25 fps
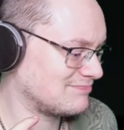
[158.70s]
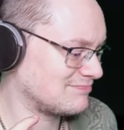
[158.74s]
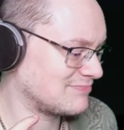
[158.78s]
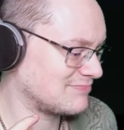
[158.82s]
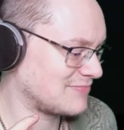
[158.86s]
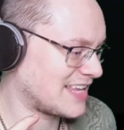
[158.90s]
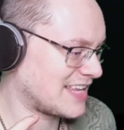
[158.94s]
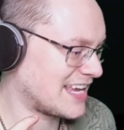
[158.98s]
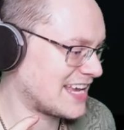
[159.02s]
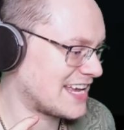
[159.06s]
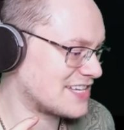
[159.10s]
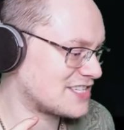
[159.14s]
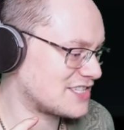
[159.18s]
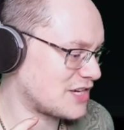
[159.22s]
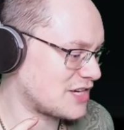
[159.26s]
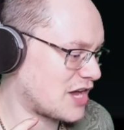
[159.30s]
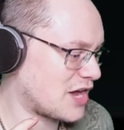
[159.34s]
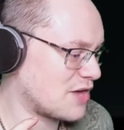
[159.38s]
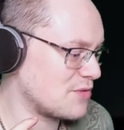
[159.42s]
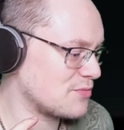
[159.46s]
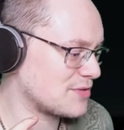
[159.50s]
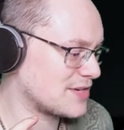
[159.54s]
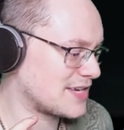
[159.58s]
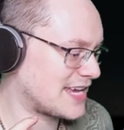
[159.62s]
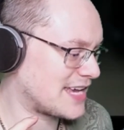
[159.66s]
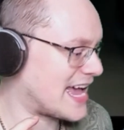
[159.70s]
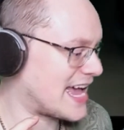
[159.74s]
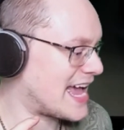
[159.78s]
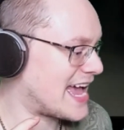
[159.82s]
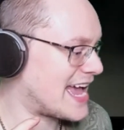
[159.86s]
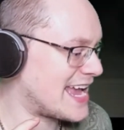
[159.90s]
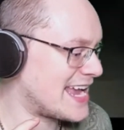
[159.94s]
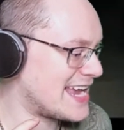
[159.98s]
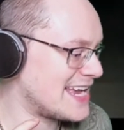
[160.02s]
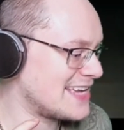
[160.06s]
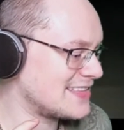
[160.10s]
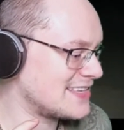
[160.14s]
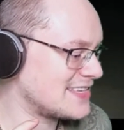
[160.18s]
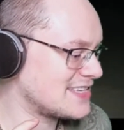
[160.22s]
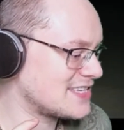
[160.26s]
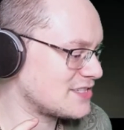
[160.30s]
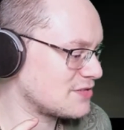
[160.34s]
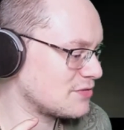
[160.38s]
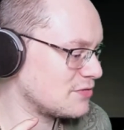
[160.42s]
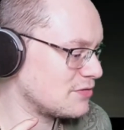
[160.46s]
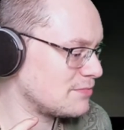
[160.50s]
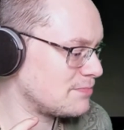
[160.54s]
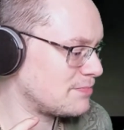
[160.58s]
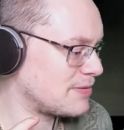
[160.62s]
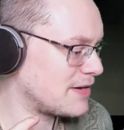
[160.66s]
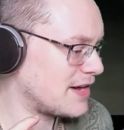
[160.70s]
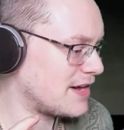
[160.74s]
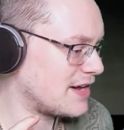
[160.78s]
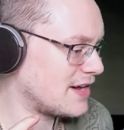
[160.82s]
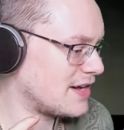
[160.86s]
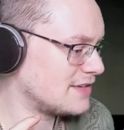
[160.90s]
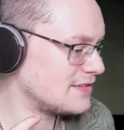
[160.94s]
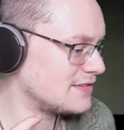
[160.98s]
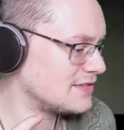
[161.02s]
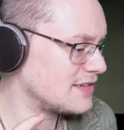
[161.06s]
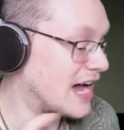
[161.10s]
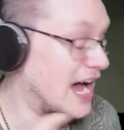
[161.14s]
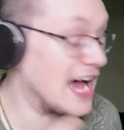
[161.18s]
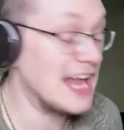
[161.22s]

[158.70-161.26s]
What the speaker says: think it's okay, this sort of part. I